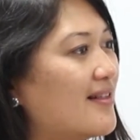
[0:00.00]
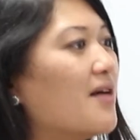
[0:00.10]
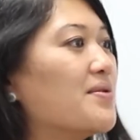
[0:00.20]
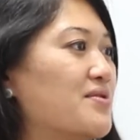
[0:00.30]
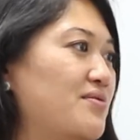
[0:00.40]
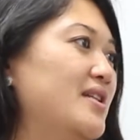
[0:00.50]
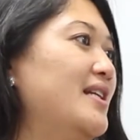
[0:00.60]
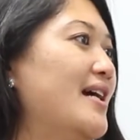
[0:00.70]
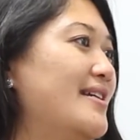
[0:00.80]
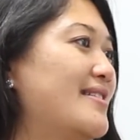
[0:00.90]
That was really
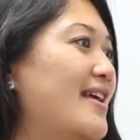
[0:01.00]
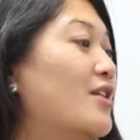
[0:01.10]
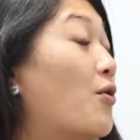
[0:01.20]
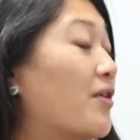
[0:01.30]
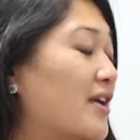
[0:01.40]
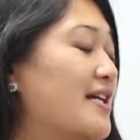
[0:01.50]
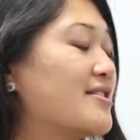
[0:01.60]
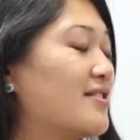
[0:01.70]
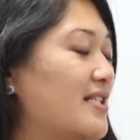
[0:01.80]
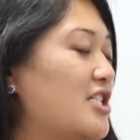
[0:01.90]
nice. And the
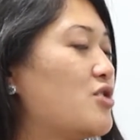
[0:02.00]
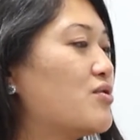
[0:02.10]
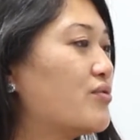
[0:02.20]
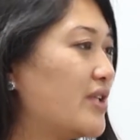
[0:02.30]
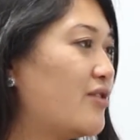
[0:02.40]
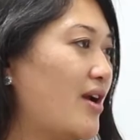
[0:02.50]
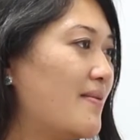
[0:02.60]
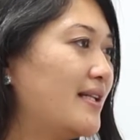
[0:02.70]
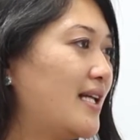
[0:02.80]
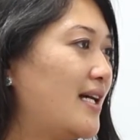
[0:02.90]
organizer, at least, she was really great
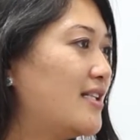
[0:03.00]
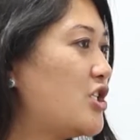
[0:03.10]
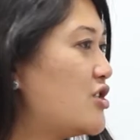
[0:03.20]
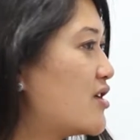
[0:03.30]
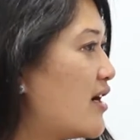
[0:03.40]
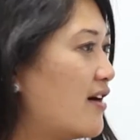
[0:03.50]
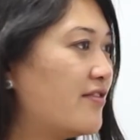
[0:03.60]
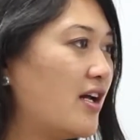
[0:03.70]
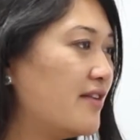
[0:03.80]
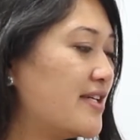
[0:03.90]
about that. She took care
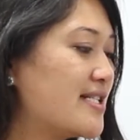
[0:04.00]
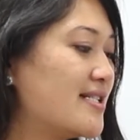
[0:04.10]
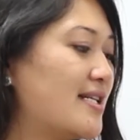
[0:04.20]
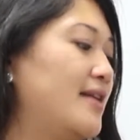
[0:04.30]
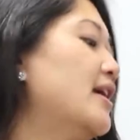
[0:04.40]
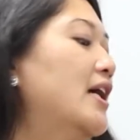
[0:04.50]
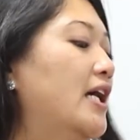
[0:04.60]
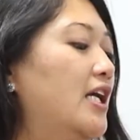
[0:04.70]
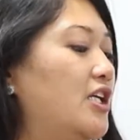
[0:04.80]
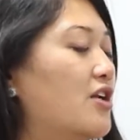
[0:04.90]
of all of us and said,
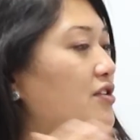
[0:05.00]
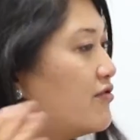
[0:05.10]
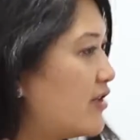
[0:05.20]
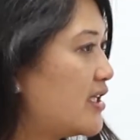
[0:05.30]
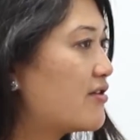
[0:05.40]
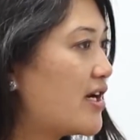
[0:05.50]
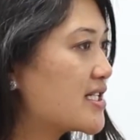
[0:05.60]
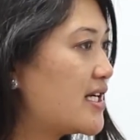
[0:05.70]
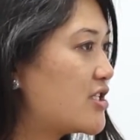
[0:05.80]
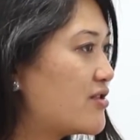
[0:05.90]
you know, you've ridden cross
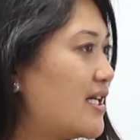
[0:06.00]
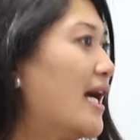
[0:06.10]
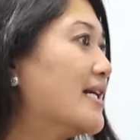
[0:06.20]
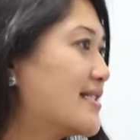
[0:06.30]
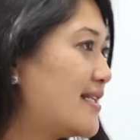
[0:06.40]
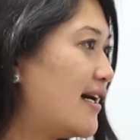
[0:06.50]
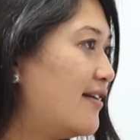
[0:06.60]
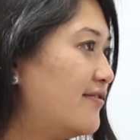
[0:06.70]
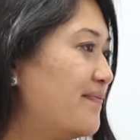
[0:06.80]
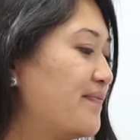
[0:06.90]
country as
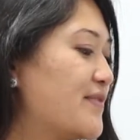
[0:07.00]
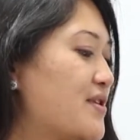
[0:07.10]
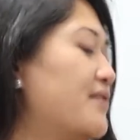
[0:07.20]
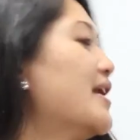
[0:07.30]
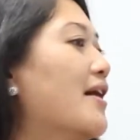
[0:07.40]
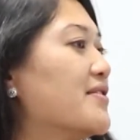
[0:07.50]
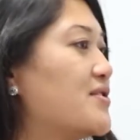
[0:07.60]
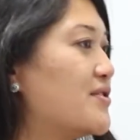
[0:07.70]
staff, so now it's your